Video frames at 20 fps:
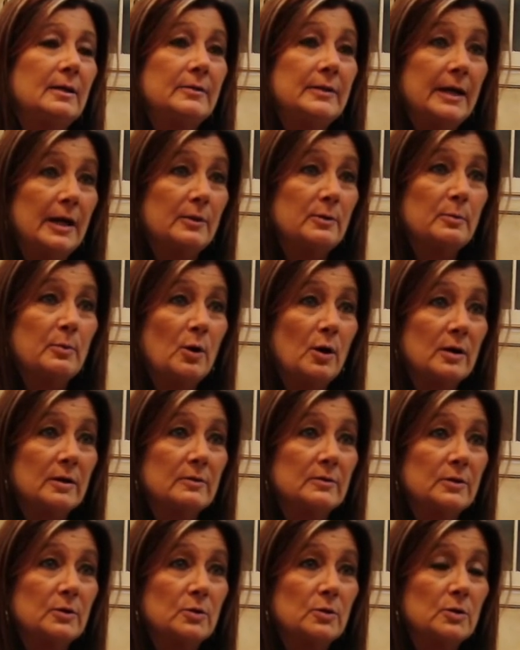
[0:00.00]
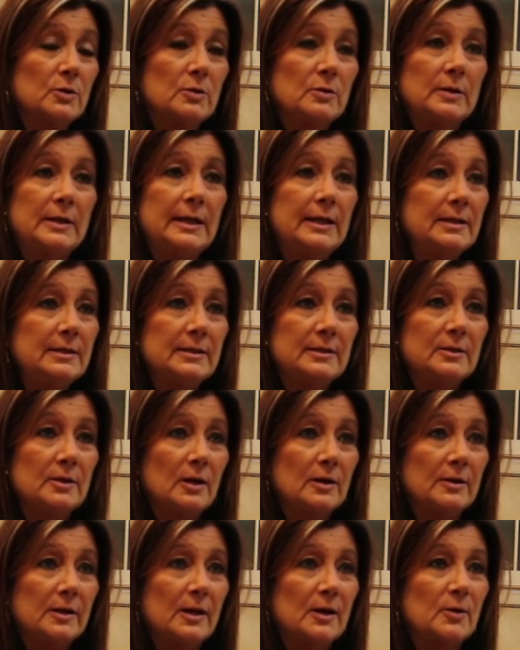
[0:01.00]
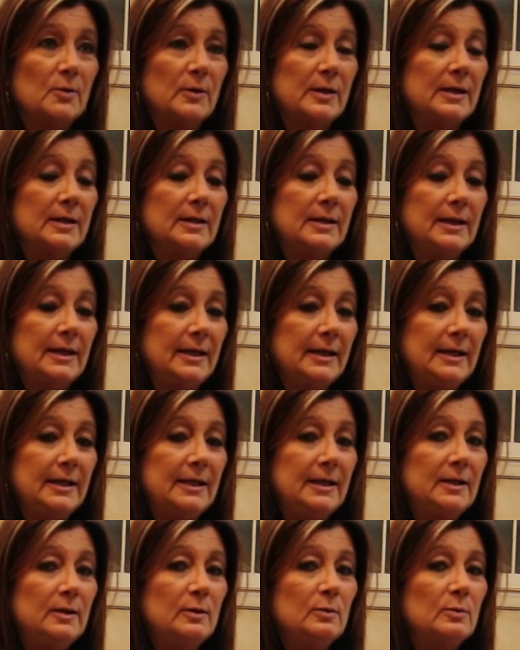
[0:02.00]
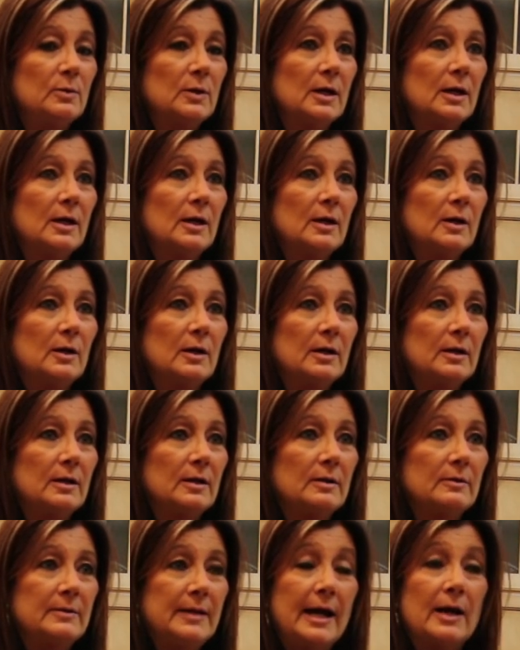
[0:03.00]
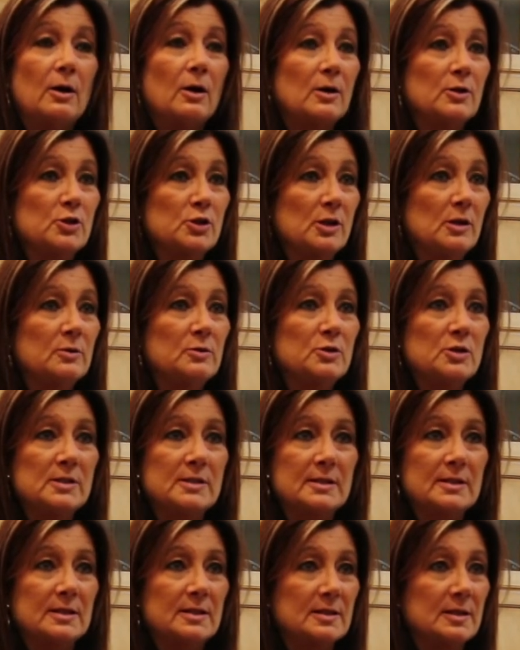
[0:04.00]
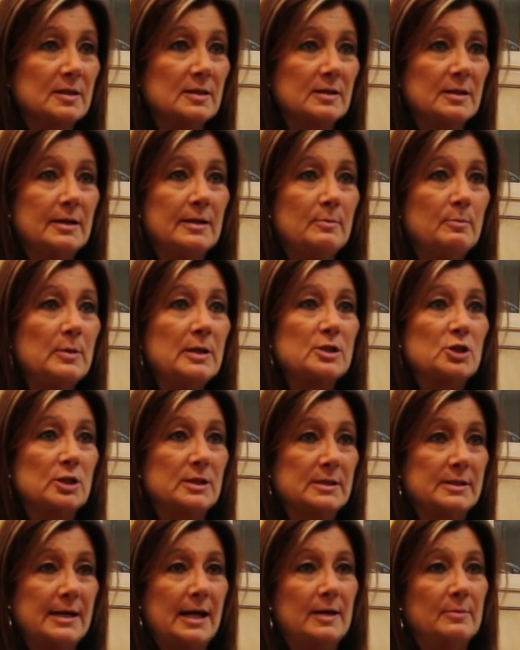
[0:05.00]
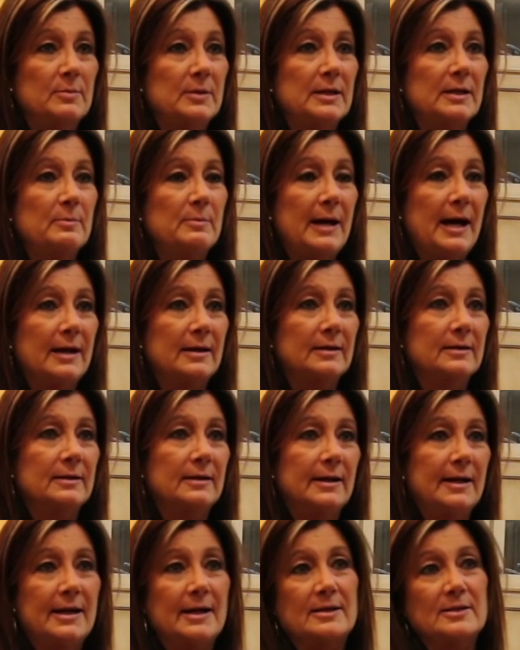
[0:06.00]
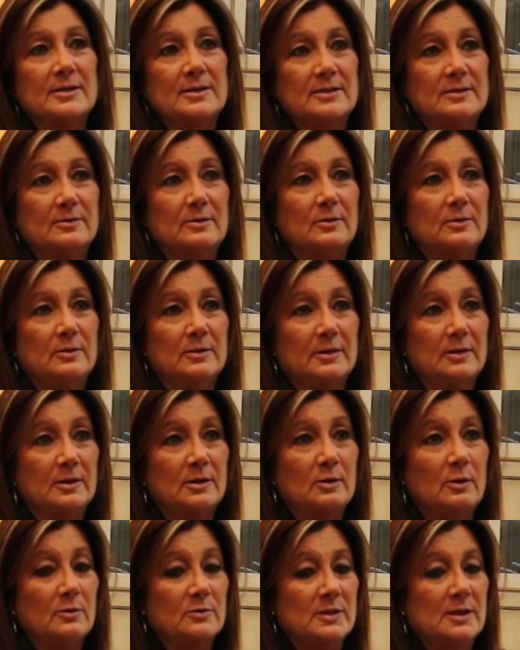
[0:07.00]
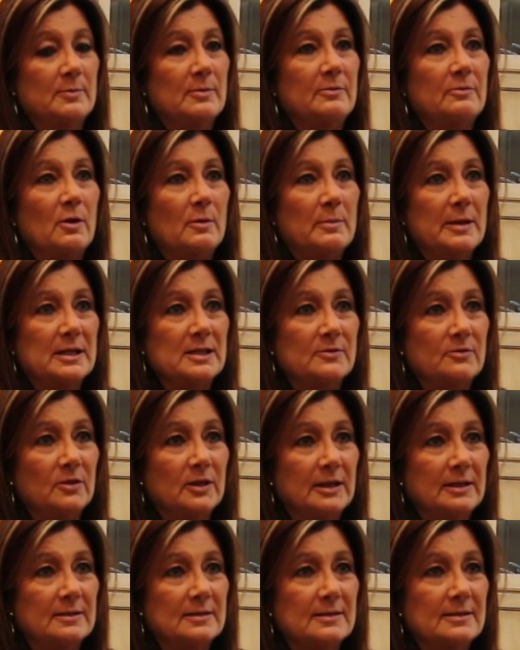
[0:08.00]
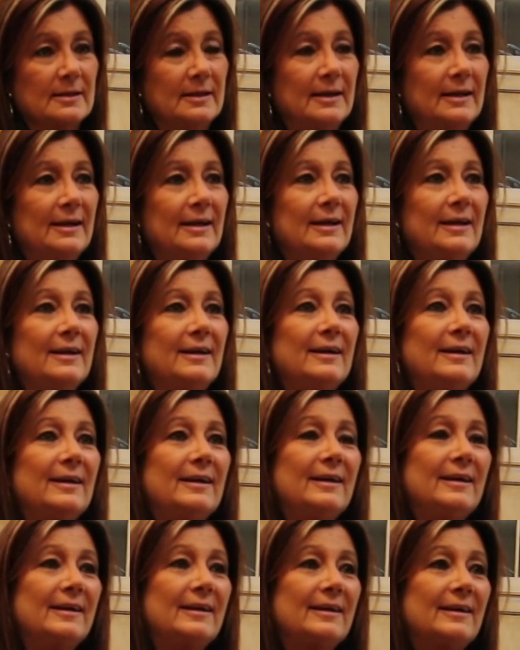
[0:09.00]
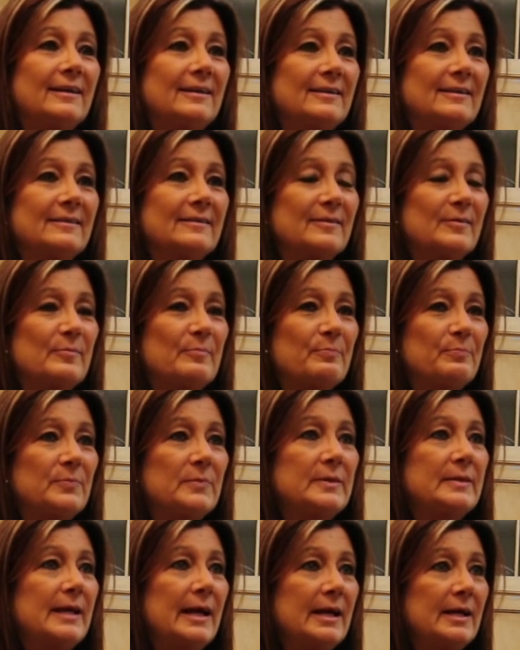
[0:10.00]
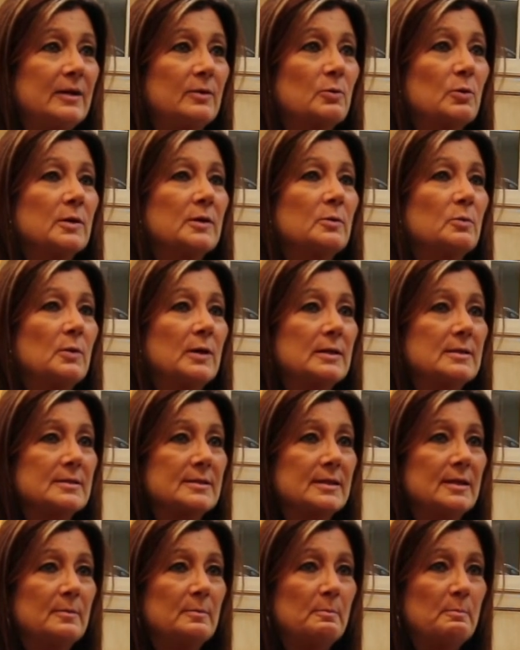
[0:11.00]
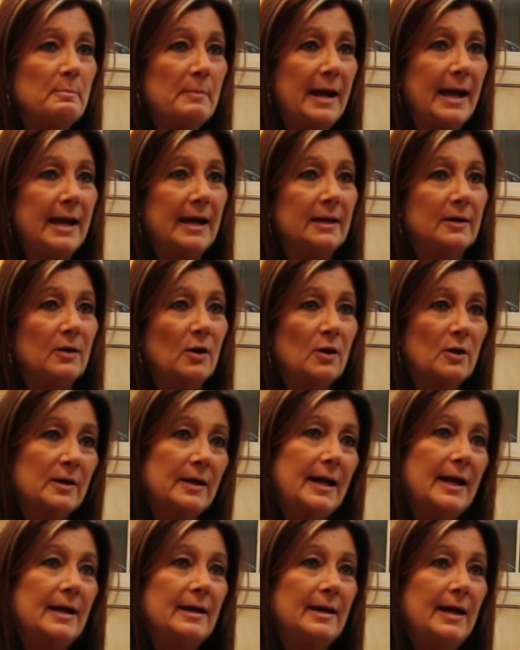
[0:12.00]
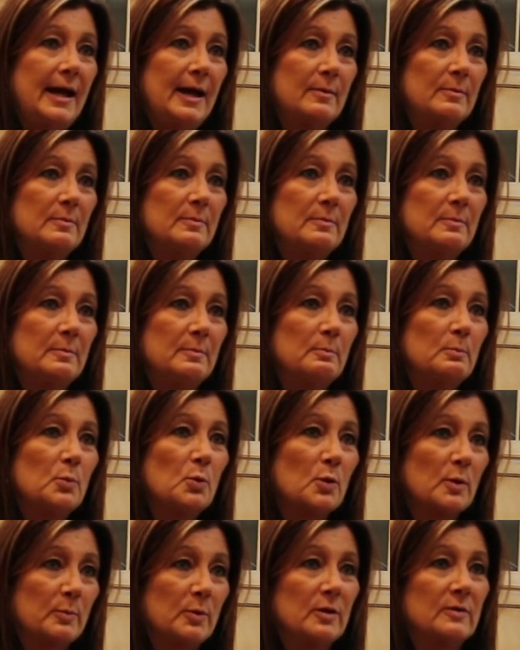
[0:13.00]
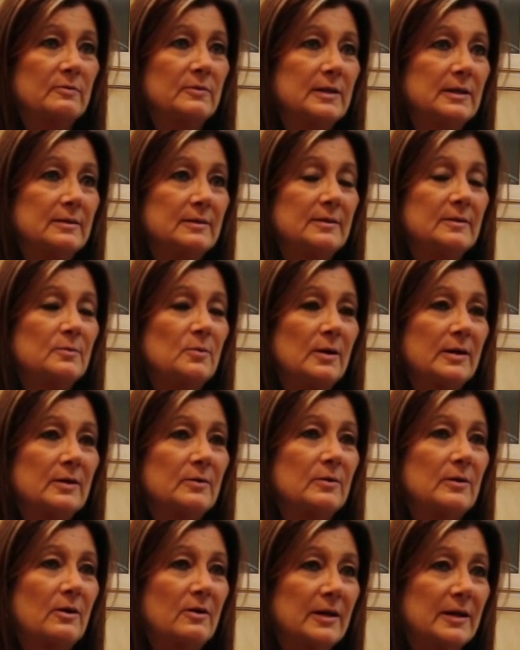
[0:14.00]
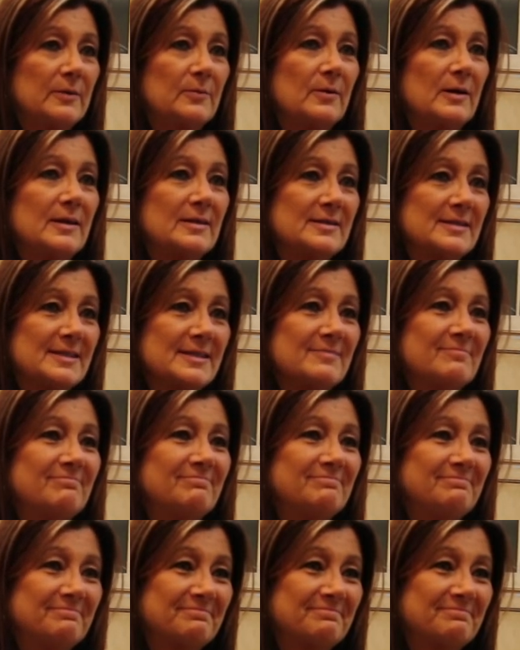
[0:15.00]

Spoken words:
the other part of the crew, he did not know, and they all showed just as much excitement about it as some of our best friends. And they were the ones that made our day more perfect than what it already was.